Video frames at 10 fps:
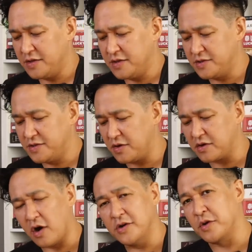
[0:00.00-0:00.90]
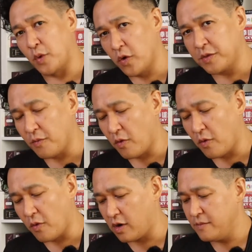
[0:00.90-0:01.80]
certain cards are going to be worth
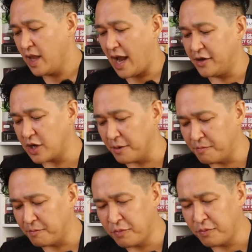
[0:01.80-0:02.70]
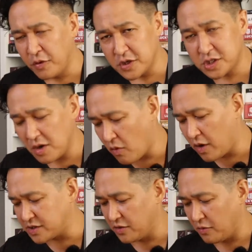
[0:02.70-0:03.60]
more, and you're trying to push
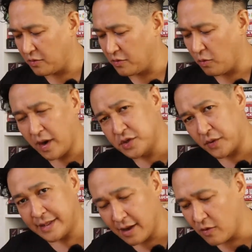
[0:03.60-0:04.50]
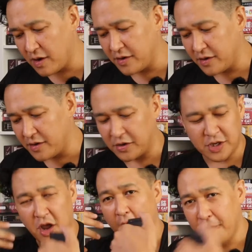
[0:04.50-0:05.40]
more to one's going down more, and then you're trying
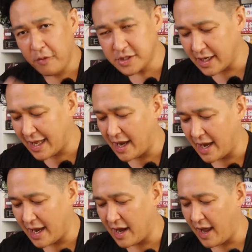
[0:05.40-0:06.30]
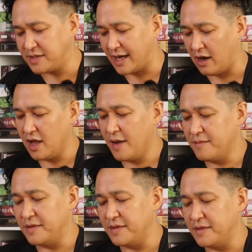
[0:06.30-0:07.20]
to push into that, empty it out.
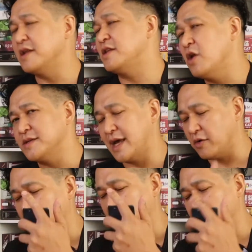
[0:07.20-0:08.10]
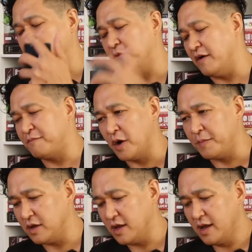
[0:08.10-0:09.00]
But then you notice that, okay, well, if
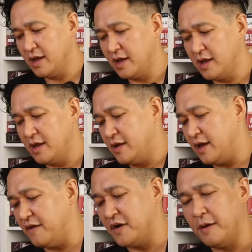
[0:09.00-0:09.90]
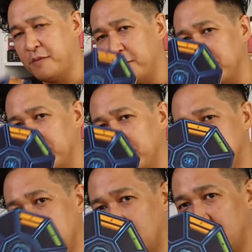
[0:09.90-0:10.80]
purple's
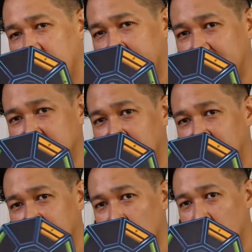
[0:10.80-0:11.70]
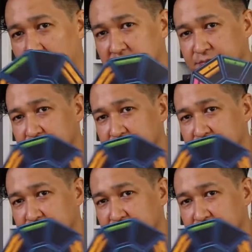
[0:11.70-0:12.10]
here, and that's going to go out,